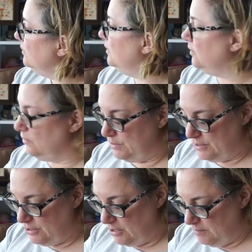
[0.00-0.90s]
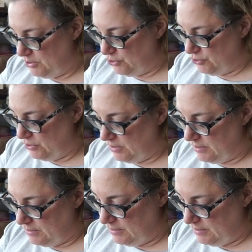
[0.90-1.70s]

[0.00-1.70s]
There goes the garbage truck.